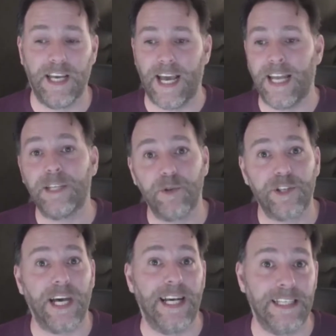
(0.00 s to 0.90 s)
And I
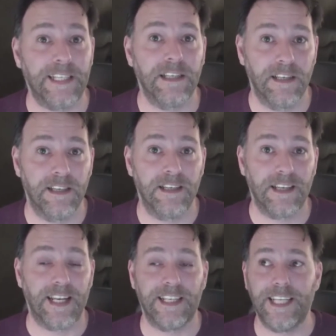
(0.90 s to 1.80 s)
suppose that is
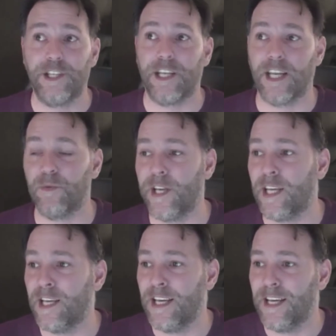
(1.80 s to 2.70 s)
kind of teaching in a
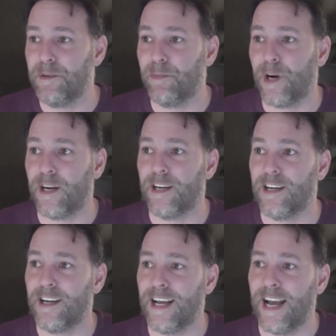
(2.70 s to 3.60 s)
way. But
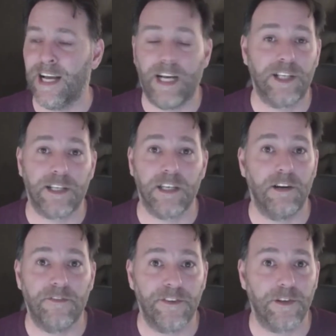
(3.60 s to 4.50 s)
I just
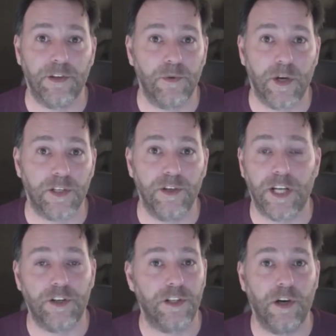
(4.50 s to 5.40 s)
love doing what I do, and
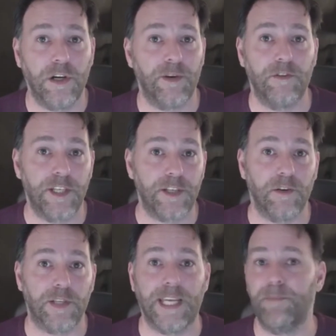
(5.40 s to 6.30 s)
I could talk about this
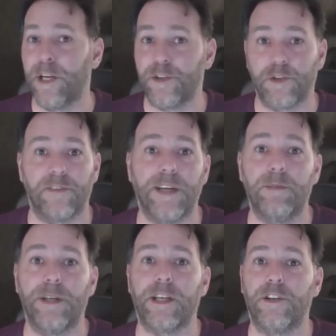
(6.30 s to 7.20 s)
all day. Personal
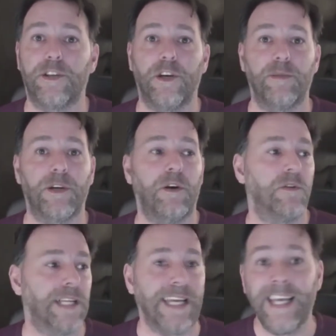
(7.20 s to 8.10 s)
development, I could talk about all
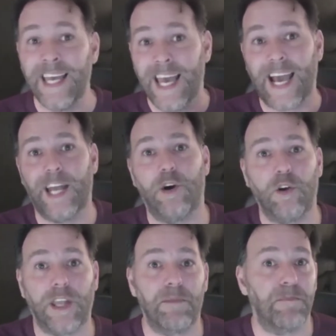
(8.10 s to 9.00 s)
day, and
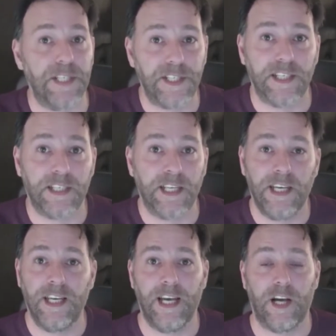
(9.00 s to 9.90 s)
online business,
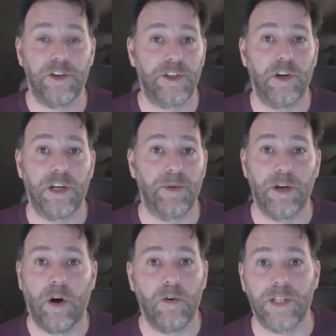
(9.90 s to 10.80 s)
I could talk
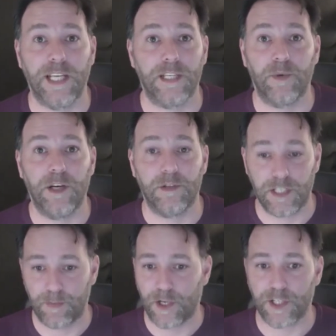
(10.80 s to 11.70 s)
about all day as well,
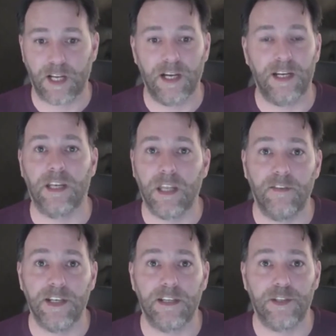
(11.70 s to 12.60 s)
just because I
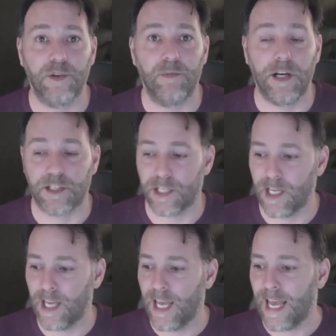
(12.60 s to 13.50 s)
love it so much.
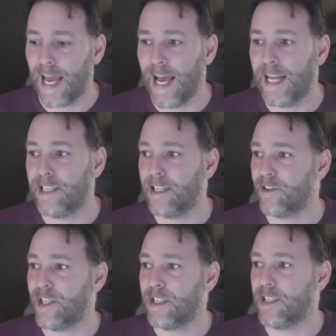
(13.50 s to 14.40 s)
And
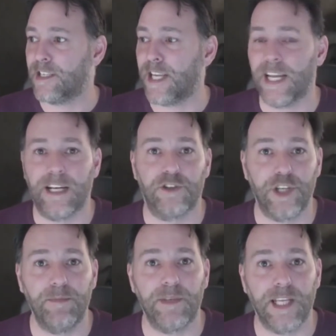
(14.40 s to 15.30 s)
this is kind of a
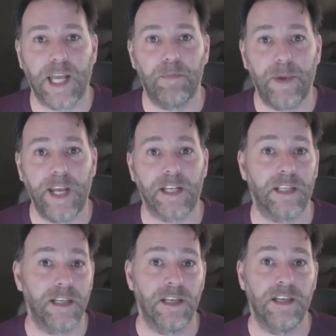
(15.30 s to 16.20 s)
dream to get paid
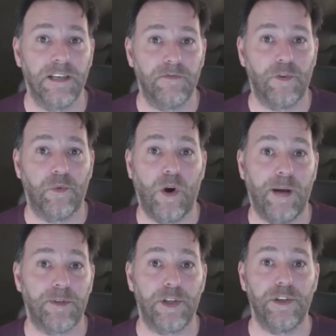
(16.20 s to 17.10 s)
for what
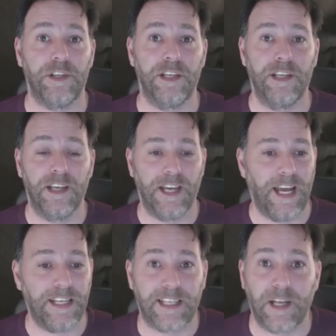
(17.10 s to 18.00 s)
I'm doing.
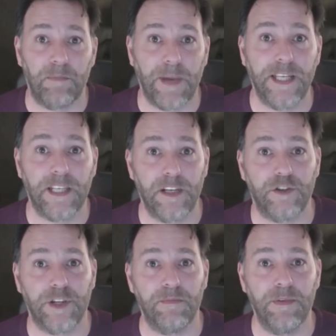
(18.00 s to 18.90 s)
And it's an amazing
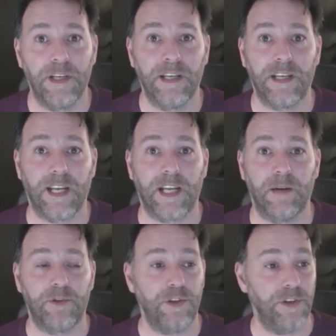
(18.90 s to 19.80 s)
dream kind of
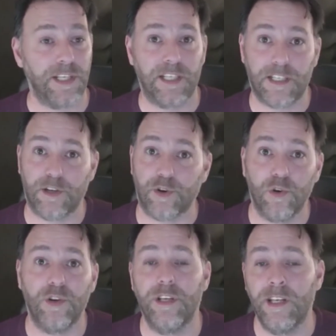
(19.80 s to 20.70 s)
come true. And it's just
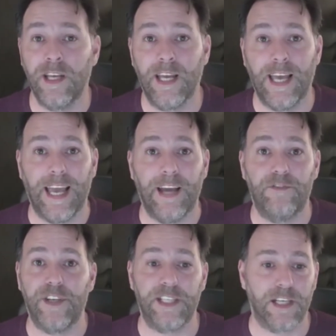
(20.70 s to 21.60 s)
grown
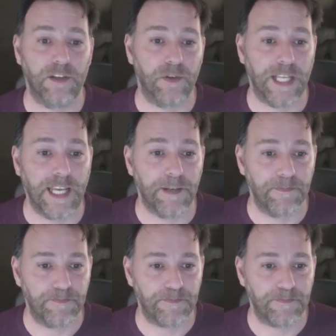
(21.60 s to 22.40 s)
every single day.